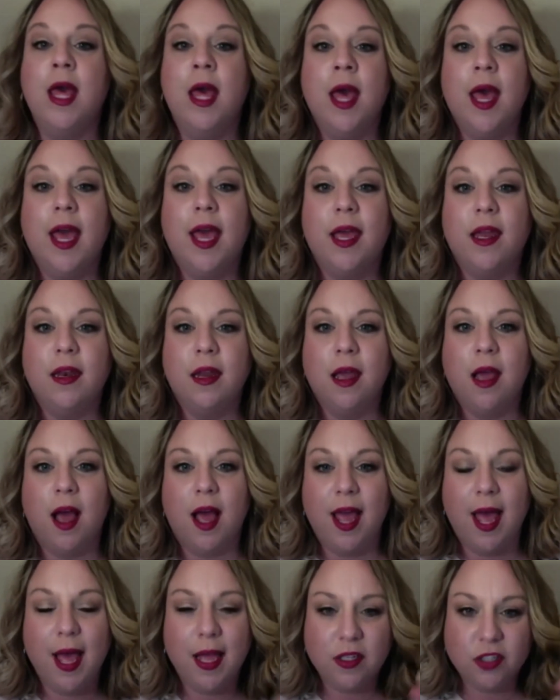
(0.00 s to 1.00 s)
And I
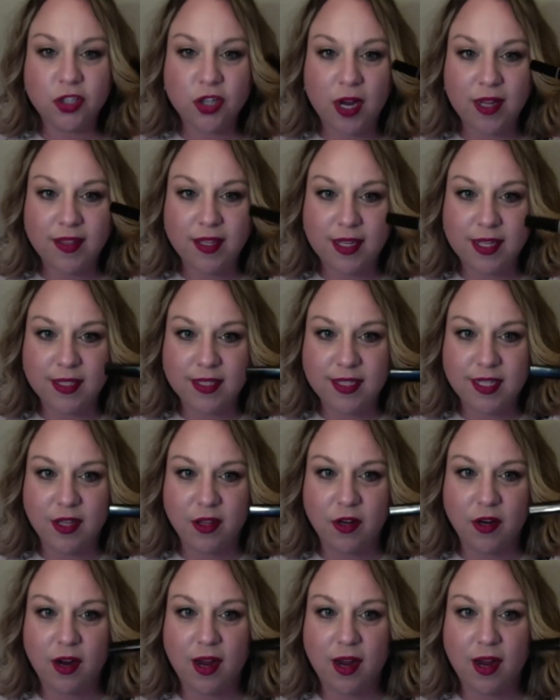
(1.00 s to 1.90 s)
hadn't tried the concealer.